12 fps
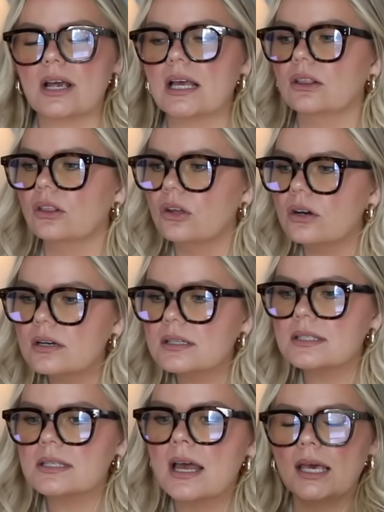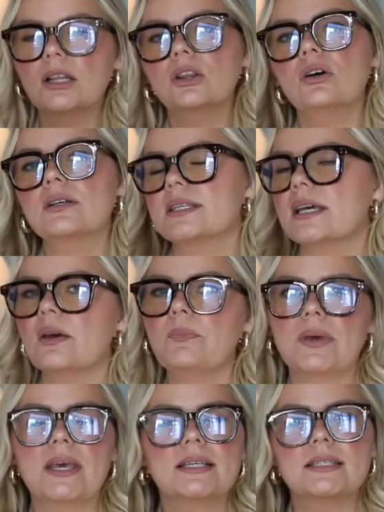It looks like a
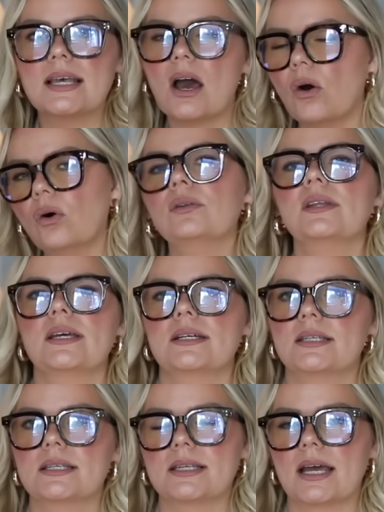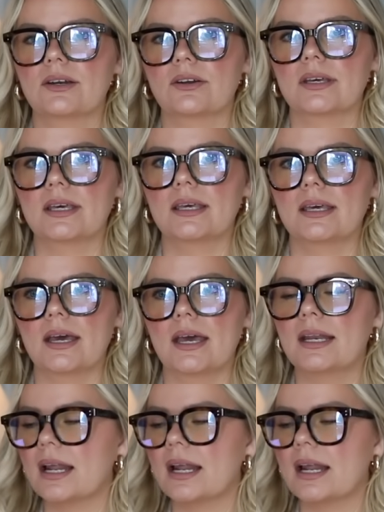piece that only a designer can get.